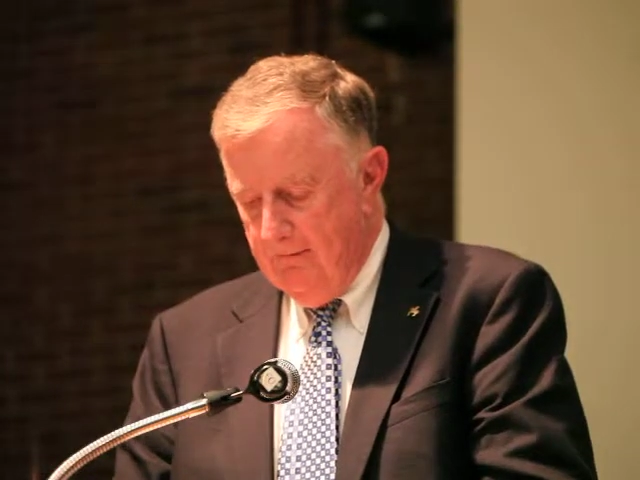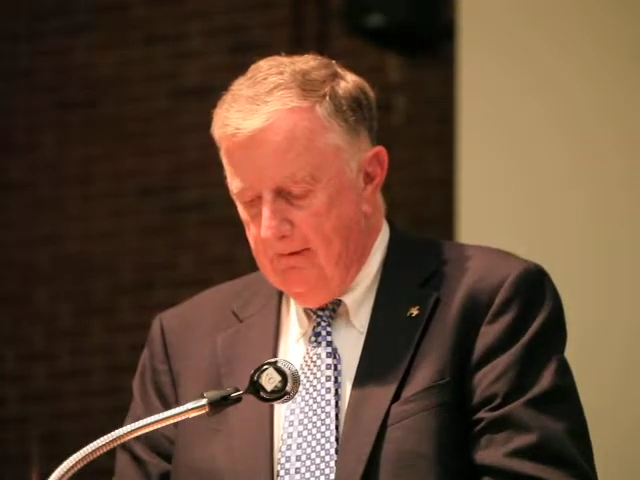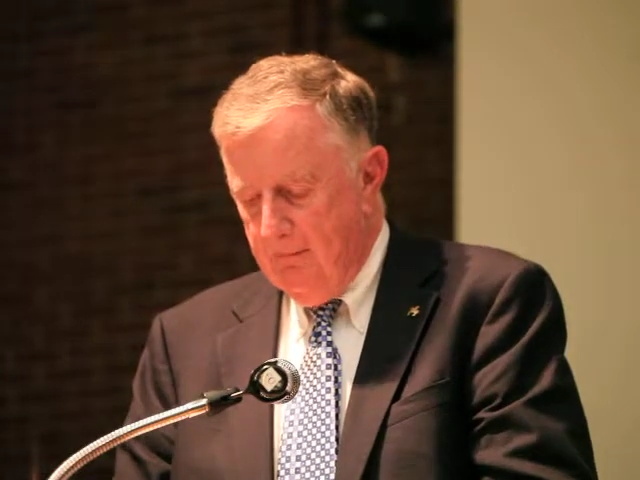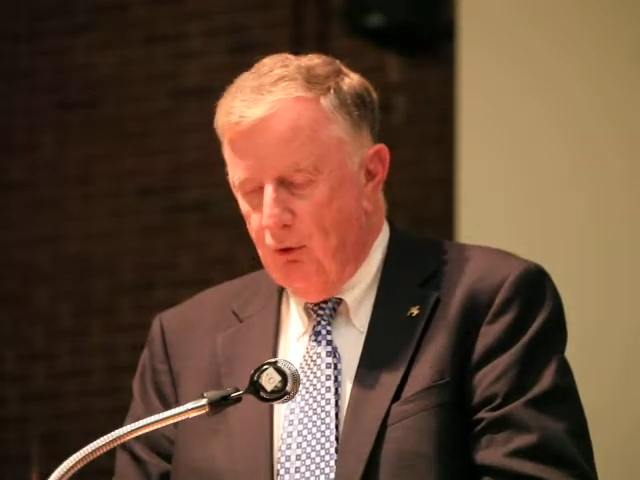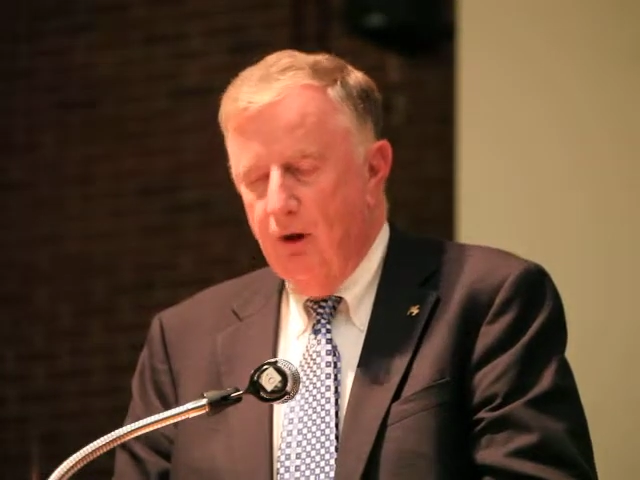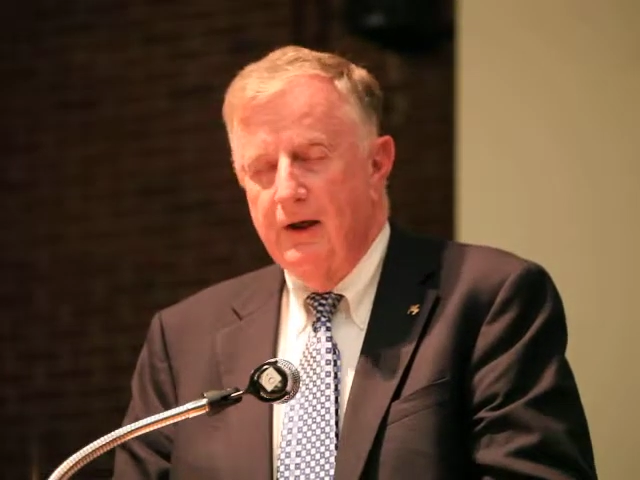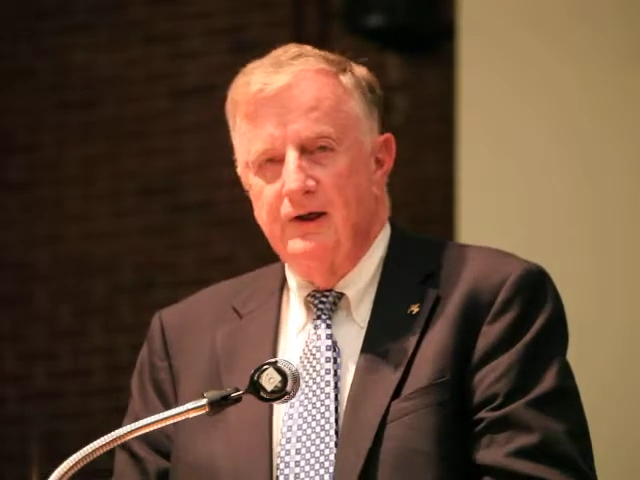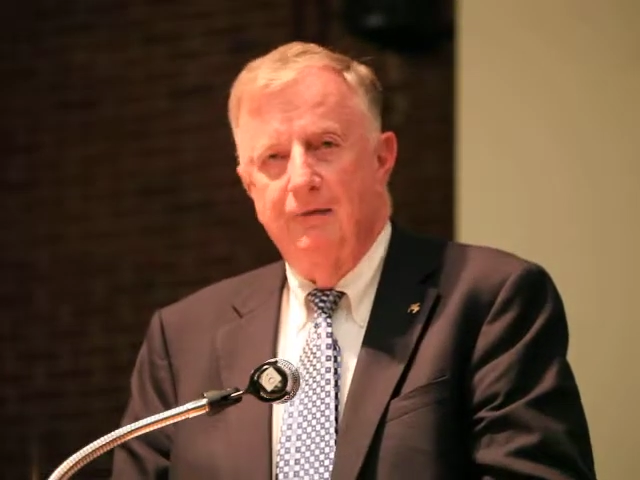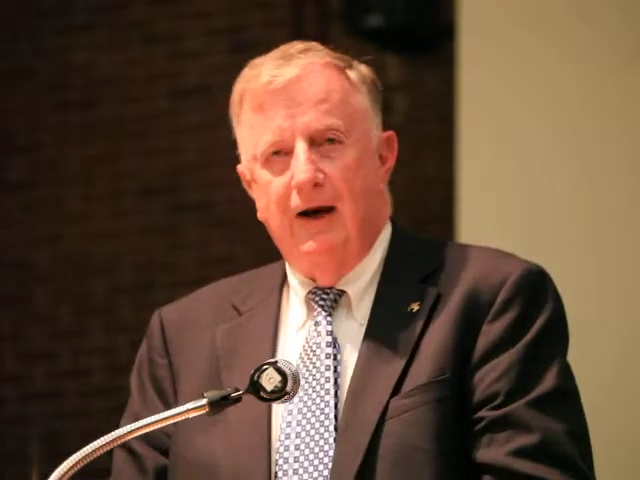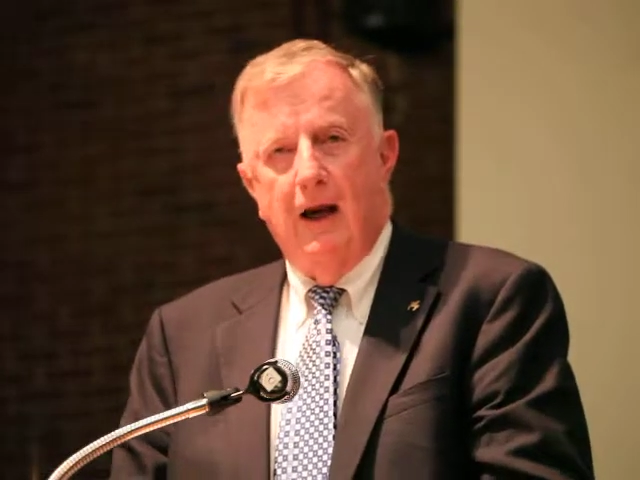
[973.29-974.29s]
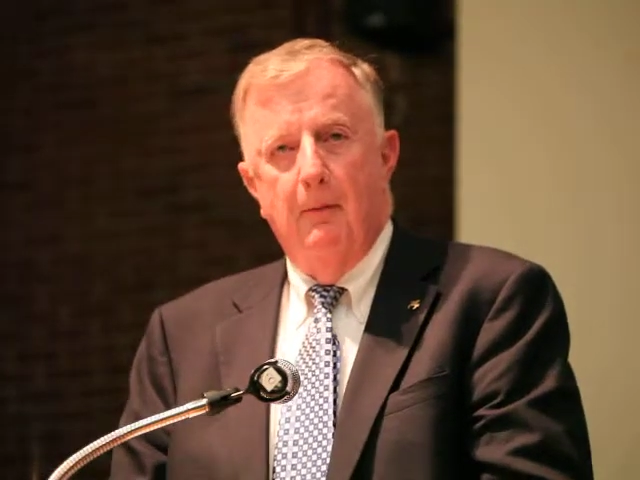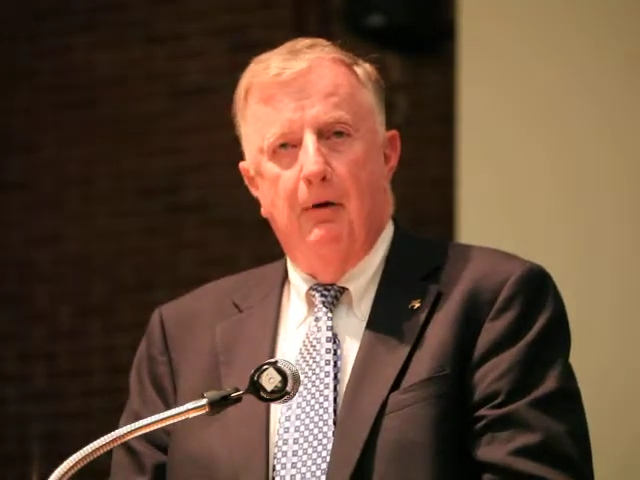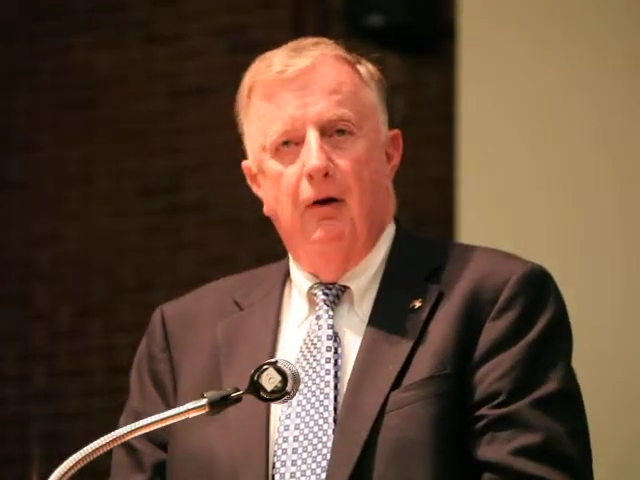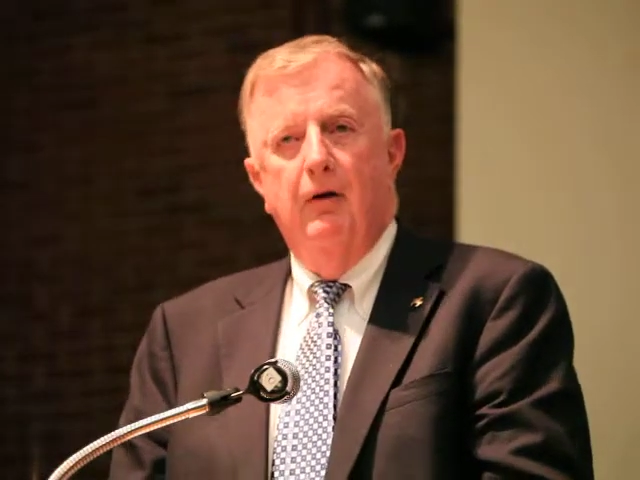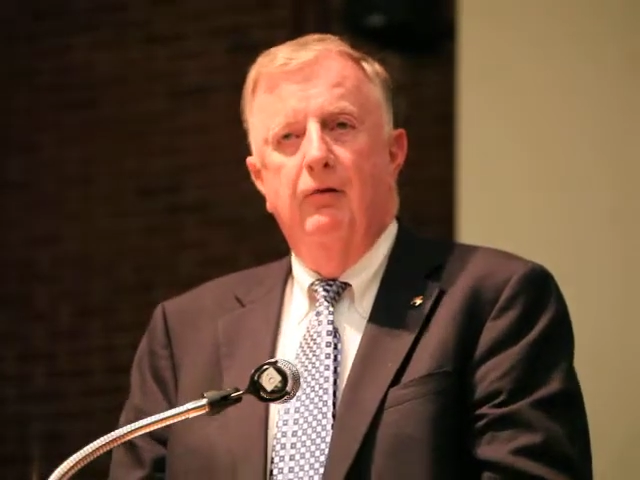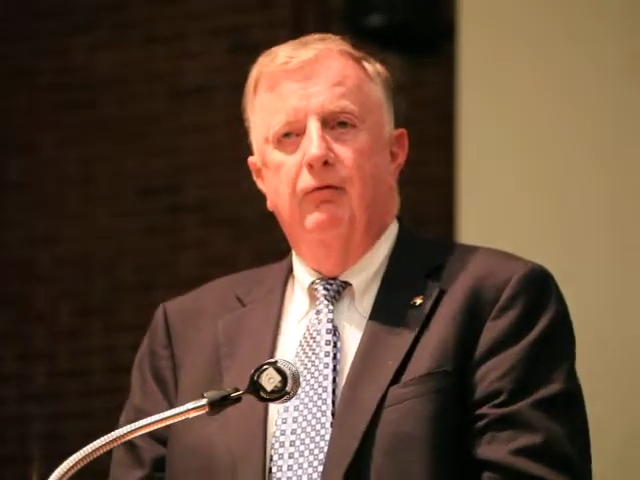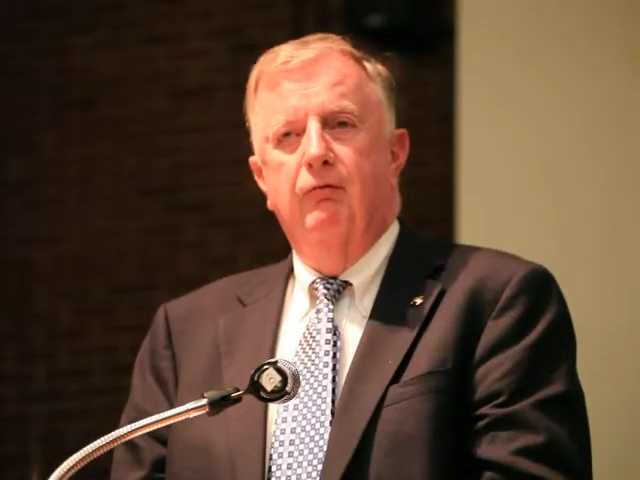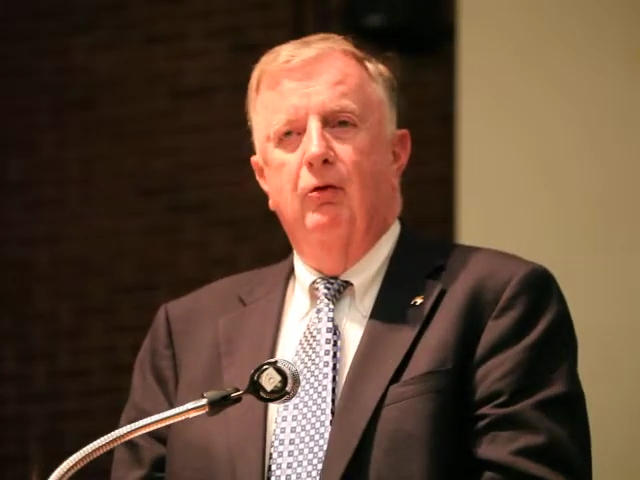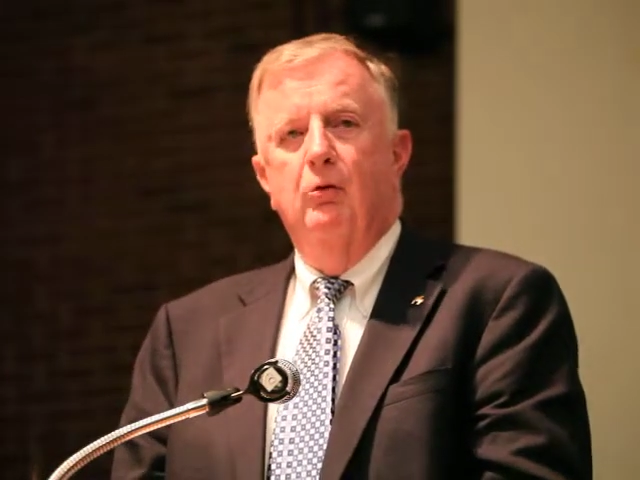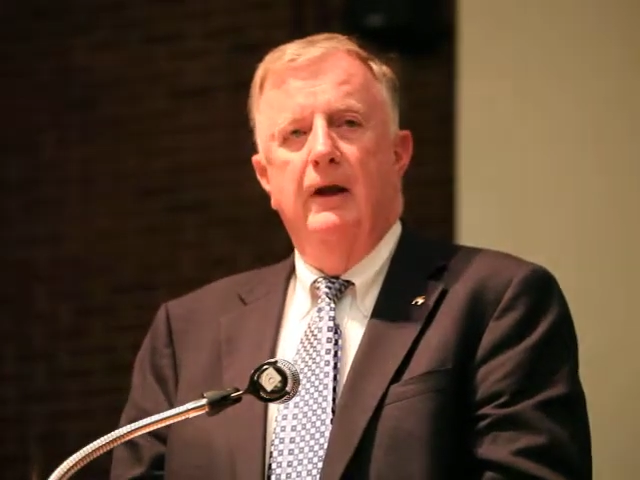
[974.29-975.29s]
report is available
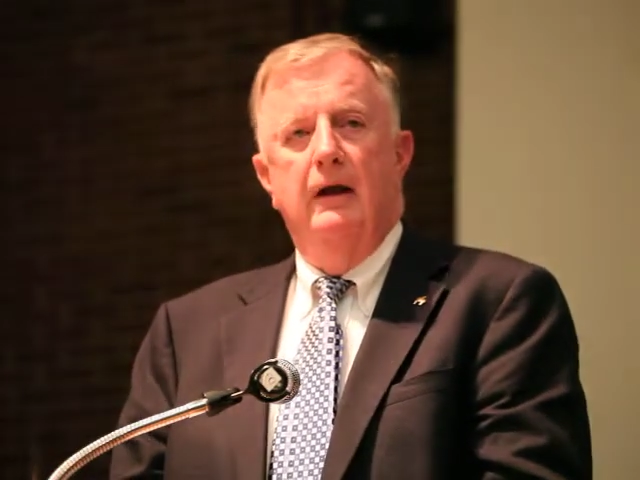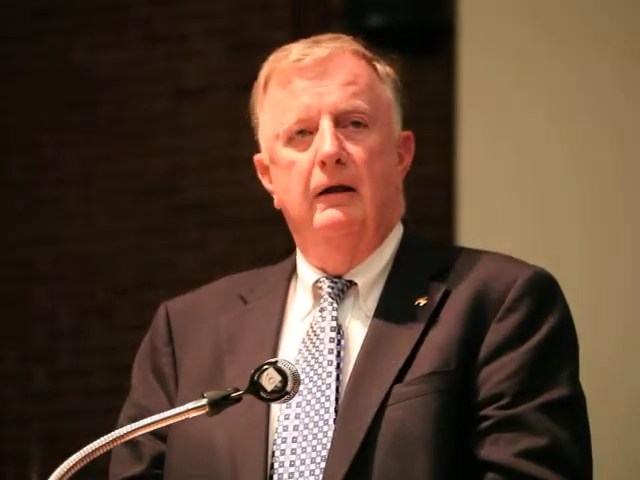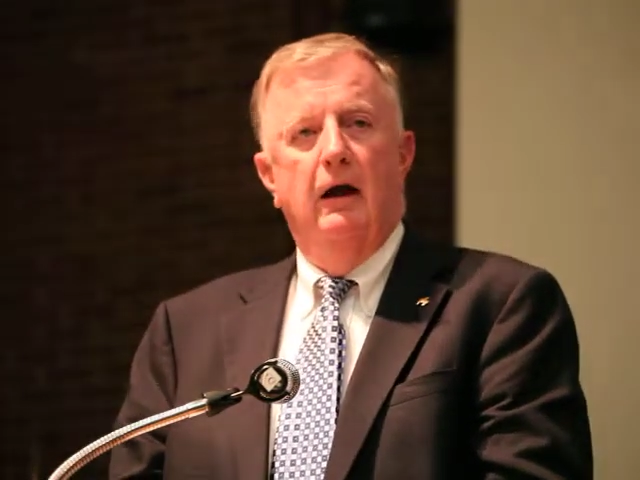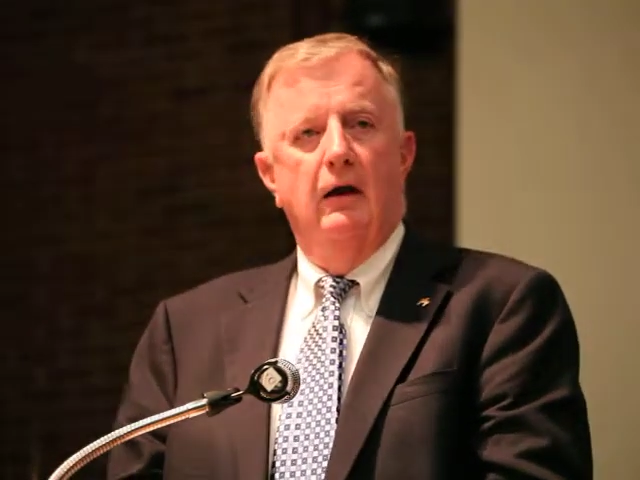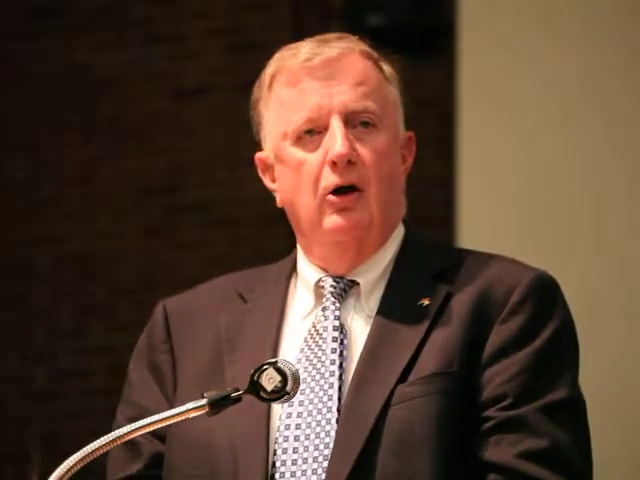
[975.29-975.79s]
through the